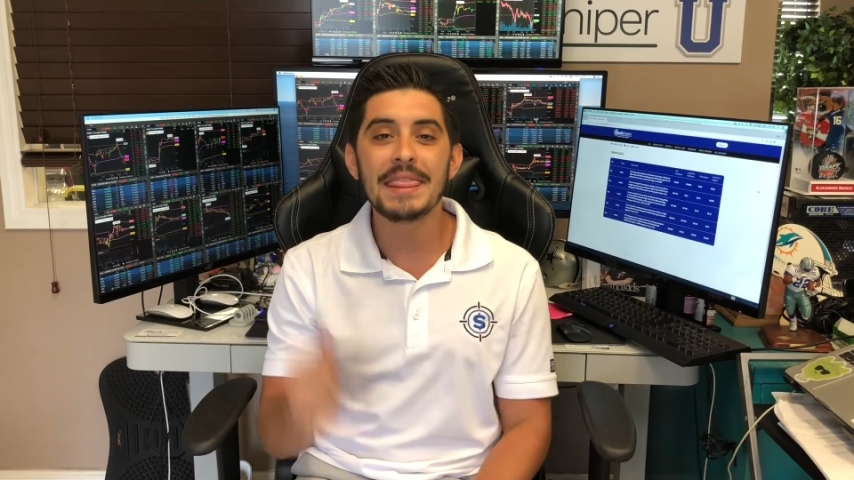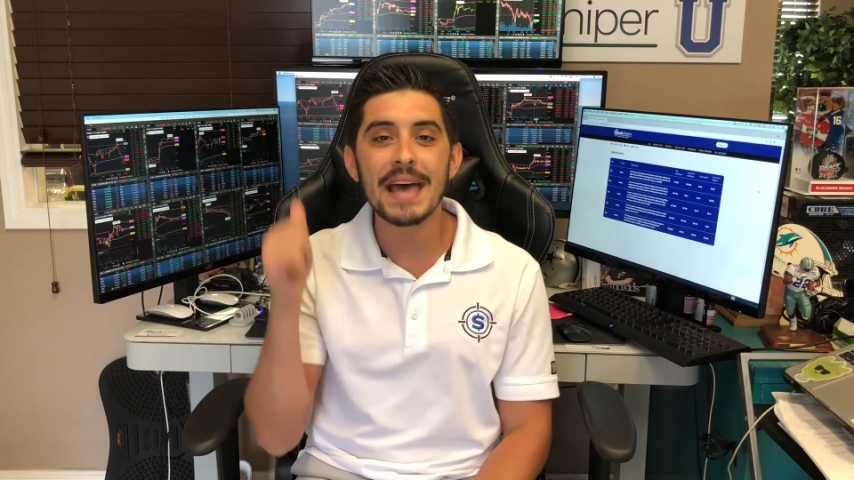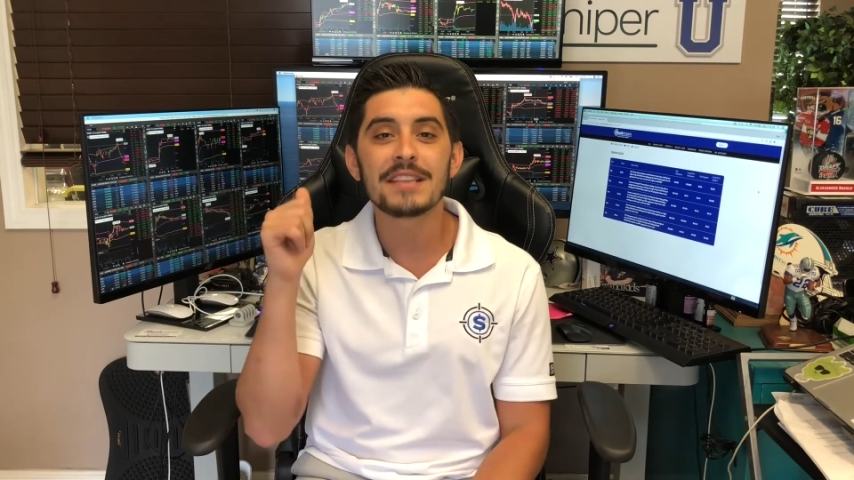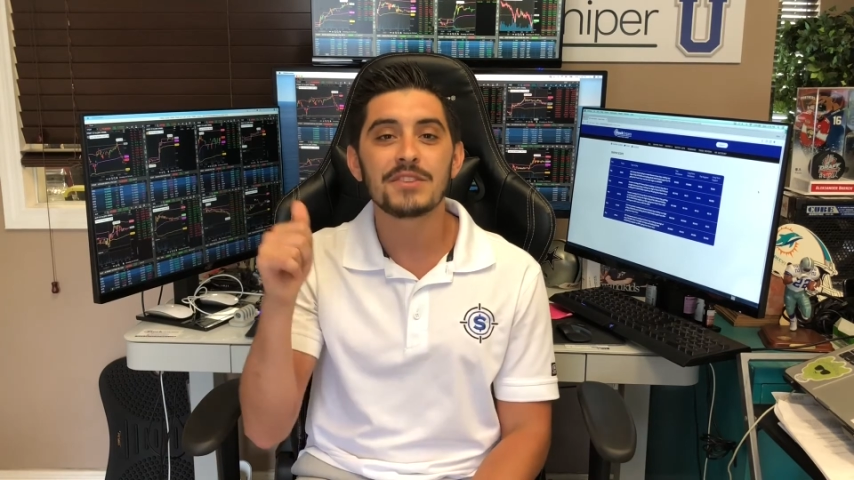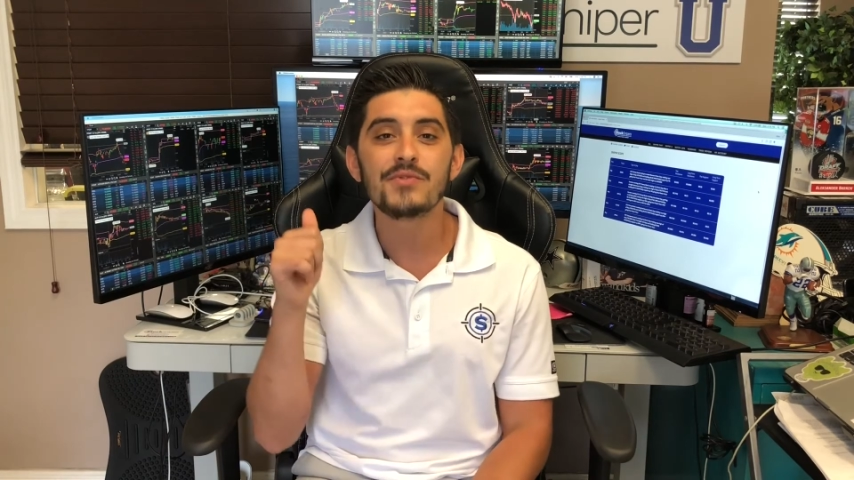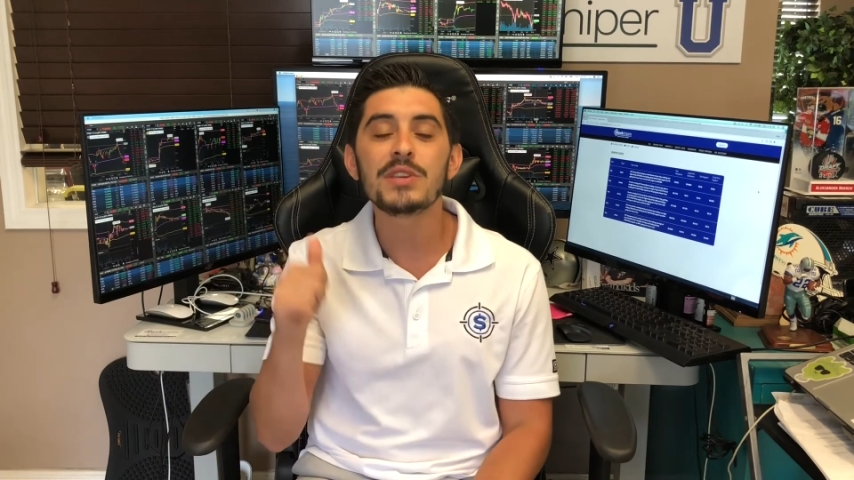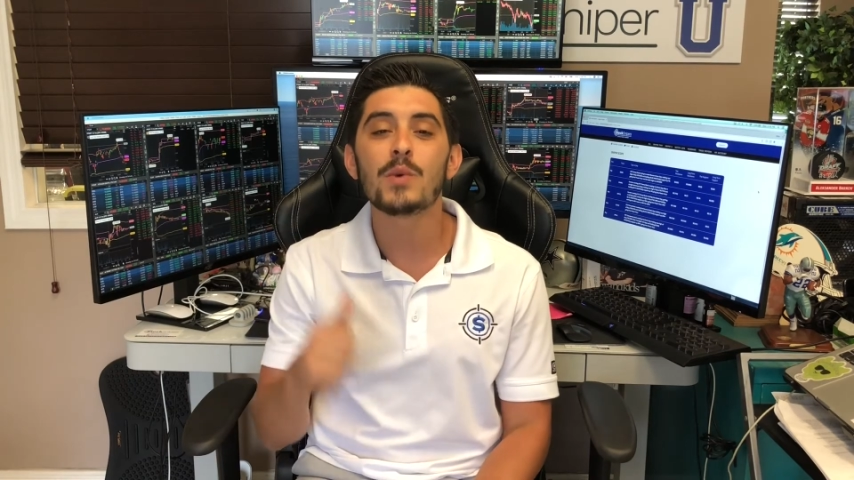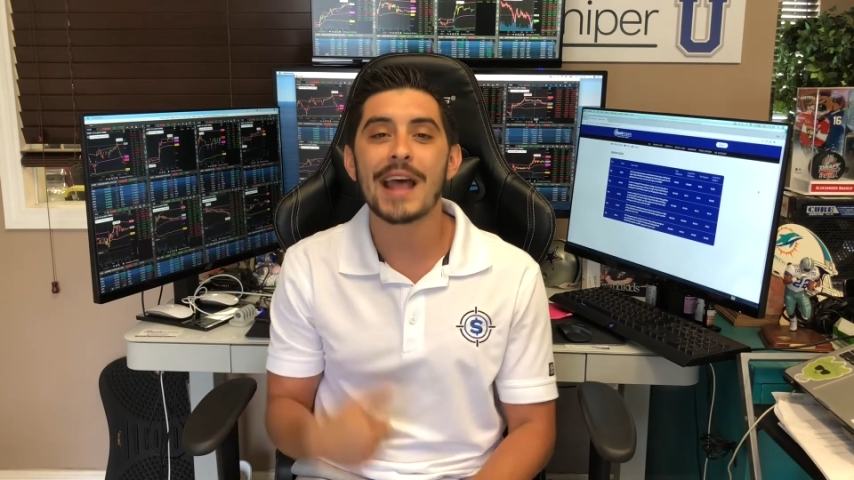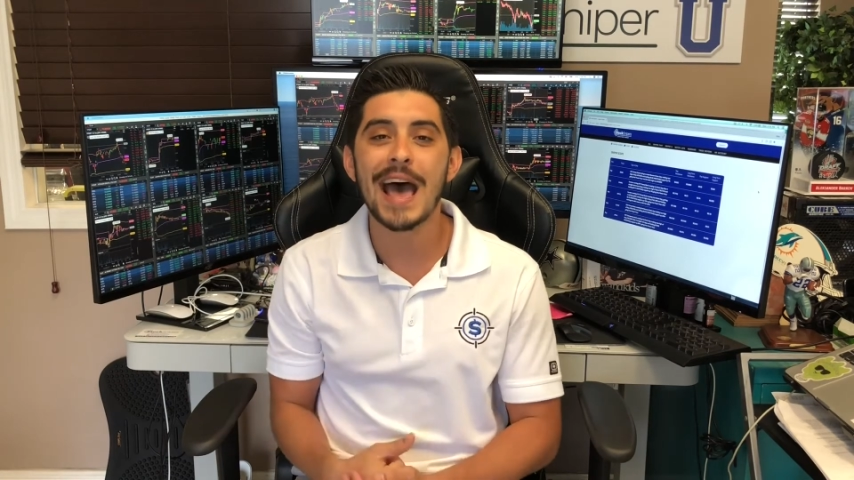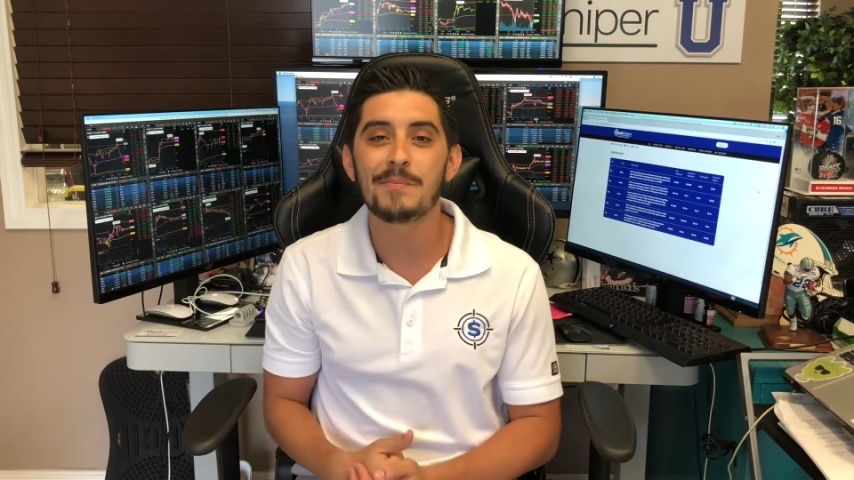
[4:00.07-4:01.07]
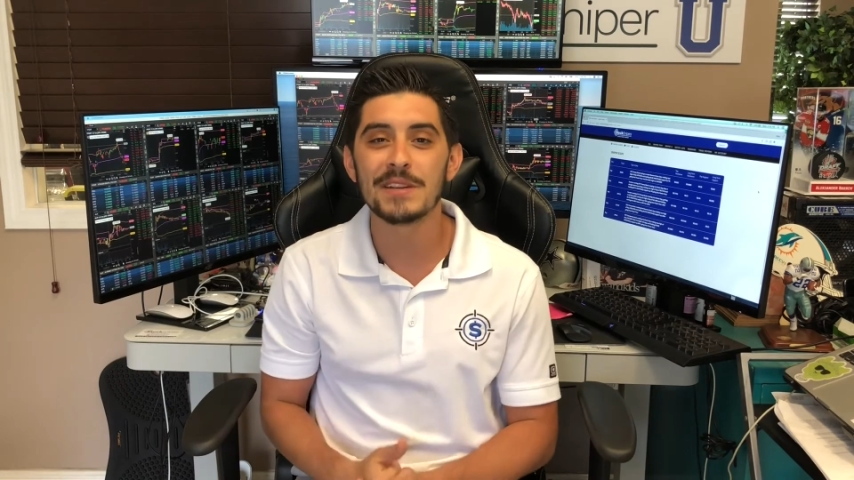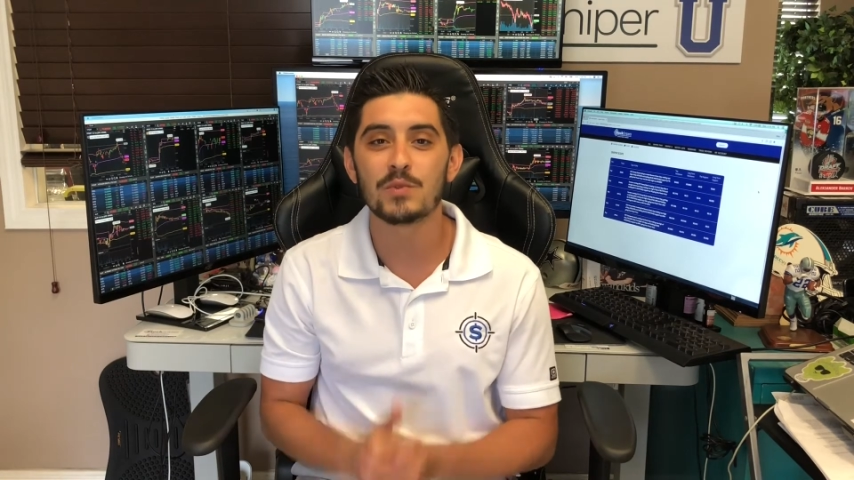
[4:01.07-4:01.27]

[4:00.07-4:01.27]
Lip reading: And that's usually what happens